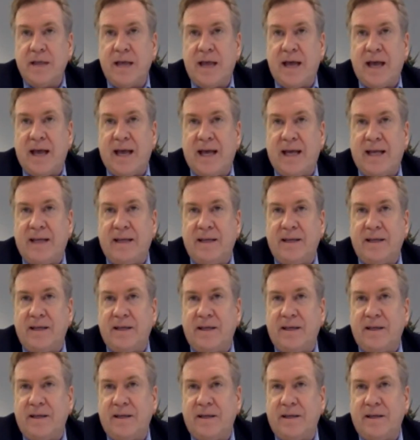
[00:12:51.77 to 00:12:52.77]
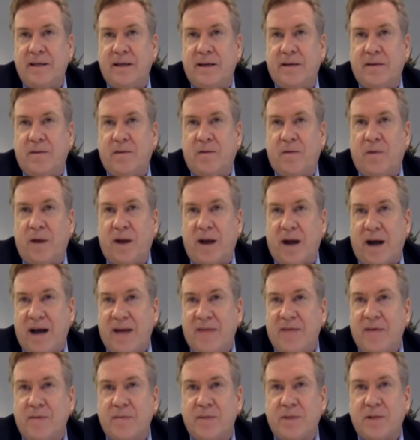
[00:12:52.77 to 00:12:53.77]
And what
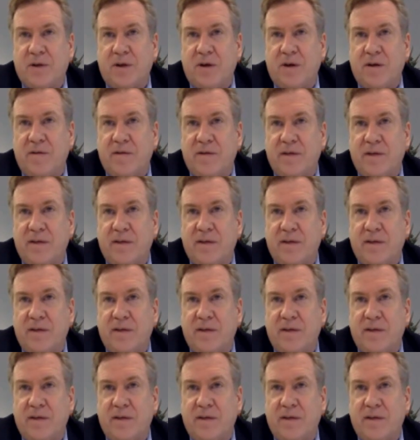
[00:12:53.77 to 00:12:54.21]
I've observed